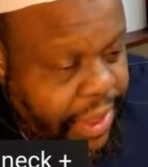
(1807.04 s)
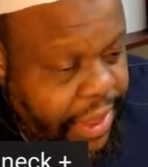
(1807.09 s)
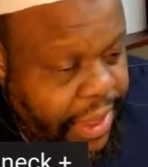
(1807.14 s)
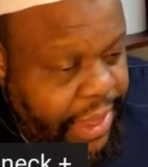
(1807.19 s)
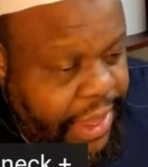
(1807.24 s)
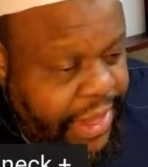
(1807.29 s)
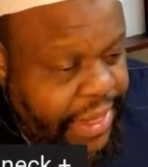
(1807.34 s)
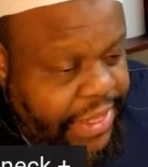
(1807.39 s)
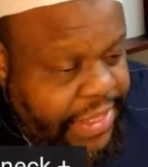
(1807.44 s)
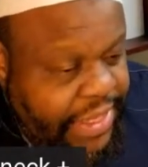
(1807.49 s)

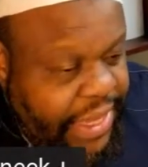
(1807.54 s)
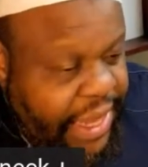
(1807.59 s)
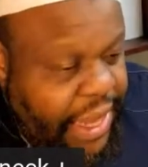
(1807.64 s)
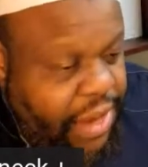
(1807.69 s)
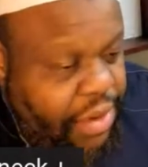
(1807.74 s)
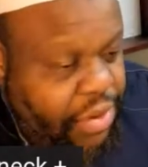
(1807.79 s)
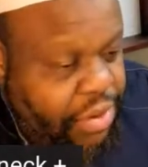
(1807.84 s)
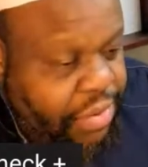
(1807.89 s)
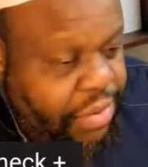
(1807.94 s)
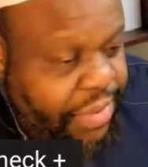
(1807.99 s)

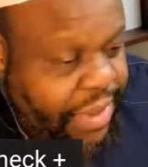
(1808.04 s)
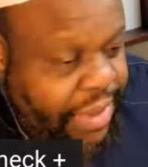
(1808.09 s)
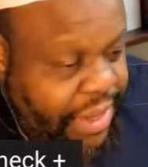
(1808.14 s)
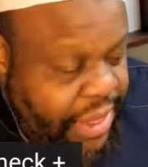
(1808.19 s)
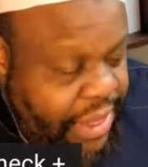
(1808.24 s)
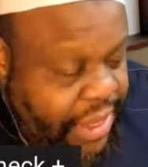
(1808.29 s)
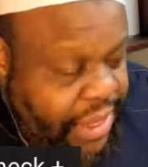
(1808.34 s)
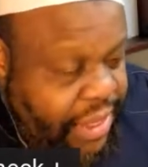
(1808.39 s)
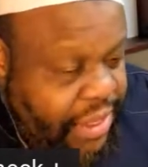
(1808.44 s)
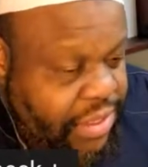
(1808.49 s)
inzalul
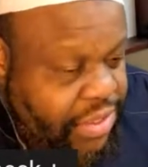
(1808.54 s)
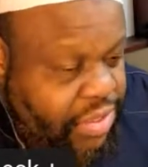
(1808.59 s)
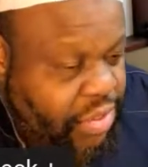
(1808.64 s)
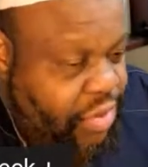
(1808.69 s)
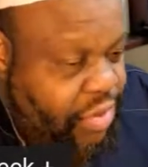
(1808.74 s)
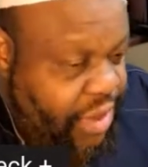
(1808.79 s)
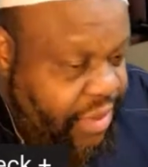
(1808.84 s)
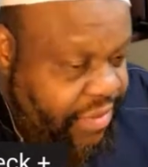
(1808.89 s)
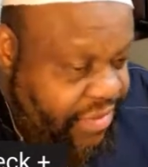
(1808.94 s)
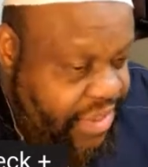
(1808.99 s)
mani.
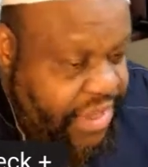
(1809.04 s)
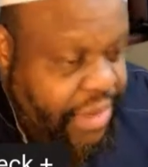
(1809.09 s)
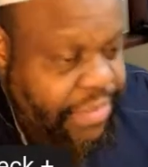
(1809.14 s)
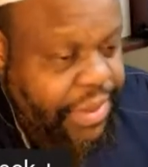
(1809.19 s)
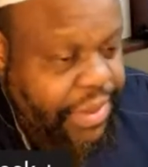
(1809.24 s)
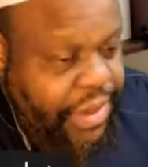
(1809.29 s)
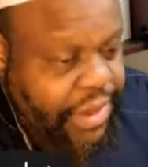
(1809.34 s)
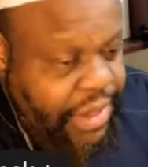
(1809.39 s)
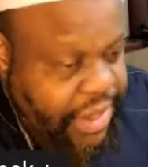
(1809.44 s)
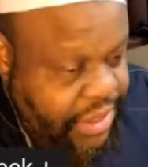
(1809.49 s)
So if
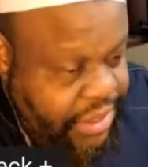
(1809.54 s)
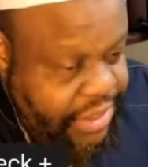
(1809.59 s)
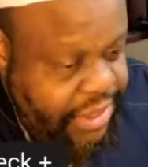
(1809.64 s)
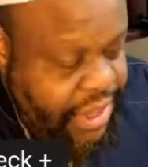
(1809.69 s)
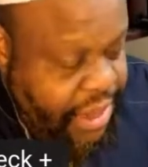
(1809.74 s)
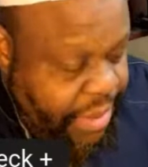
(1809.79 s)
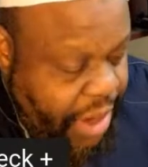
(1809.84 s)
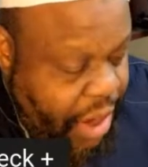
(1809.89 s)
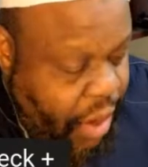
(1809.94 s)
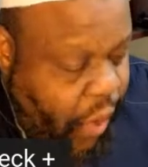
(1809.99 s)
something does
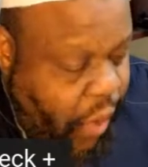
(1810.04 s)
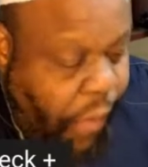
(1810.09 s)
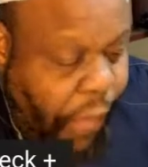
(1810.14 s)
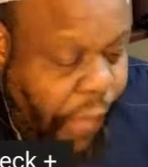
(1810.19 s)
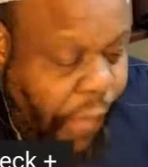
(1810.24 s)
come out.